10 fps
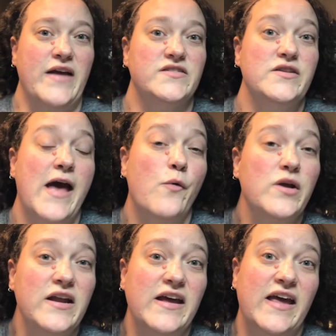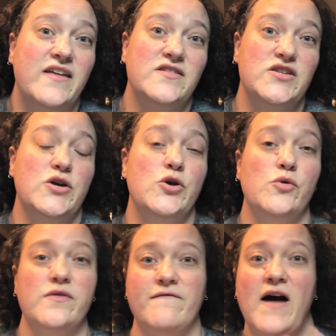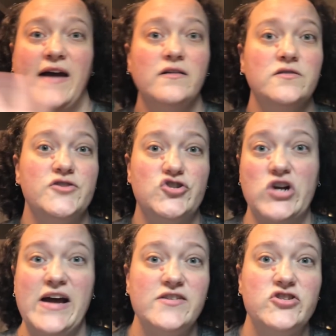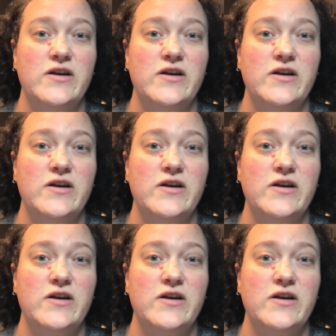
so now we're getting into the final stretch